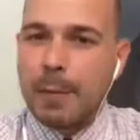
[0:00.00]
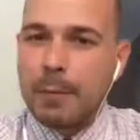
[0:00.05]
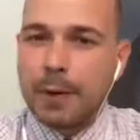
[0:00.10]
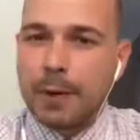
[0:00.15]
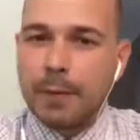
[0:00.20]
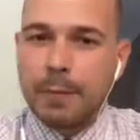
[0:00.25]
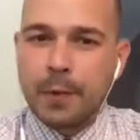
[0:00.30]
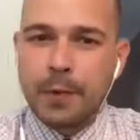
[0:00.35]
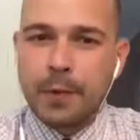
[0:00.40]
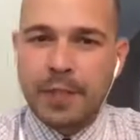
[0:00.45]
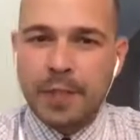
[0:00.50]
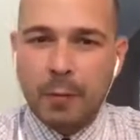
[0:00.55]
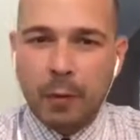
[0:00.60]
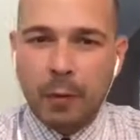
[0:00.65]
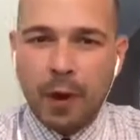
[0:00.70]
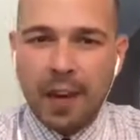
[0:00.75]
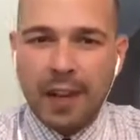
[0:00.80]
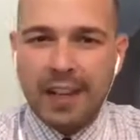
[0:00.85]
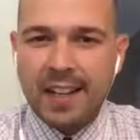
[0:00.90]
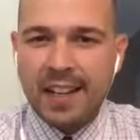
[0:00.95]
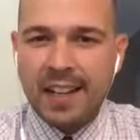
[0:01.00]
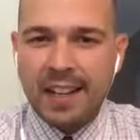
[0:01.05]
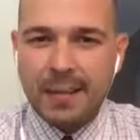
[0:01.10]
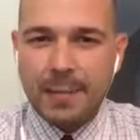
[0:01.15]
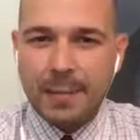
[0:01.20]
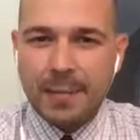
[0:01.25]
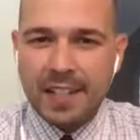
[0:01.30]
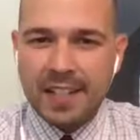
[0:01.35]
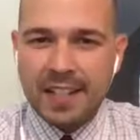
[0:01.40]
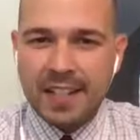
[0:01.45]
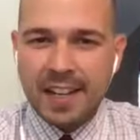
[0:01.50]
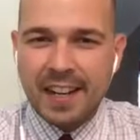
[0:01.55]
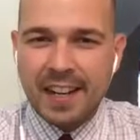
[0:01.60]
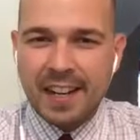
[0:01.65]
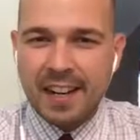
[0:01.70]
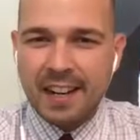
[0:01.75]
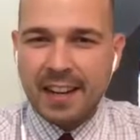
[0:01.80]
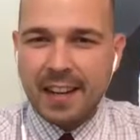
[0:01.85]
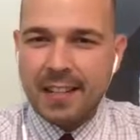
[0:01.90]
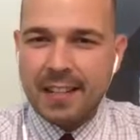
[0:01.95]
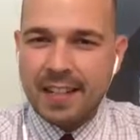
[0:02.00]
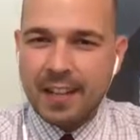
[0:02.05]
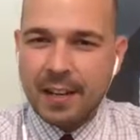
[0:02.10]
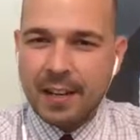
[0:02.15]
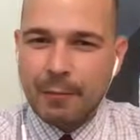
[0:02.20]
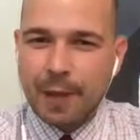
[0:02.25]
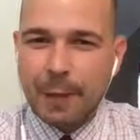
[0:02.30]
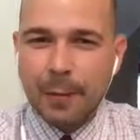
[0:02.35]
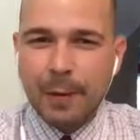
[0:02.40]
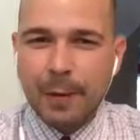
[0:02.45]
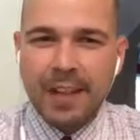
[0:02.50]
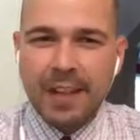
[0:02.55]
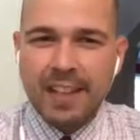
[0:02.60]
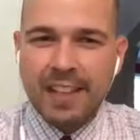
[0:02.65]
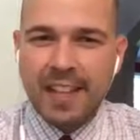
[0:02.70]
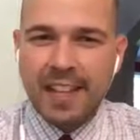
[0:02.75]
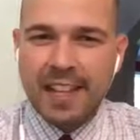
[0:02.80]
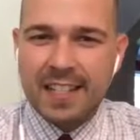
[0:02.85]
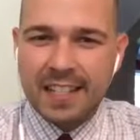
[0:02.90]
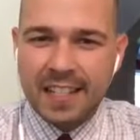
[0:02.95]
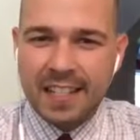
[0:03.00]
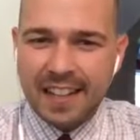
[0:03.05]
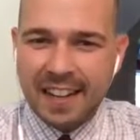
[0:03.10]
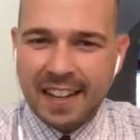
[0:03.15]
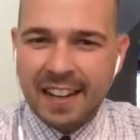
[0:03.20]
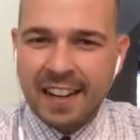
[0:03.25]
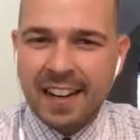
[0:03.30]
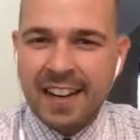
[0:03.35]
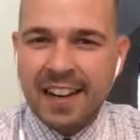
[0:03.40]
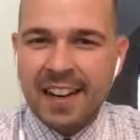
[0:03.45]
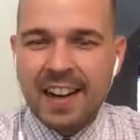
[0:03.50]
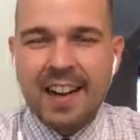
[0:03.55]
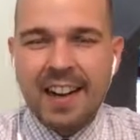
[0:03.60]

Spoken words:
I brewed some wine this year. I did a red wine last year.